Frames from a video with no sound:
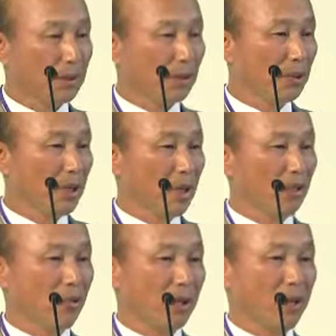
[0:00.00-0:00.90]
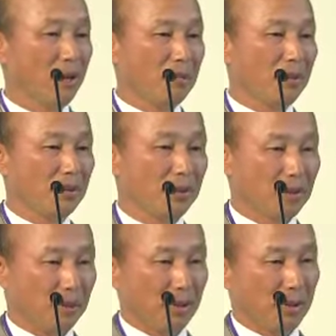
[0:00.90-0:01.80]
Social network games
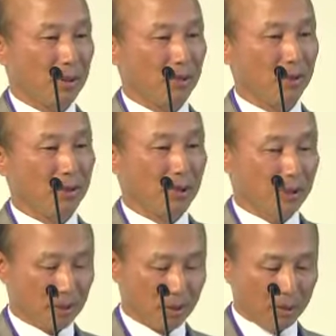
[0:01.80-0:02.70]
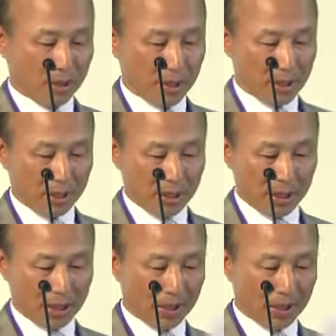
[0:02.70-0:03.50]
on users' sociality.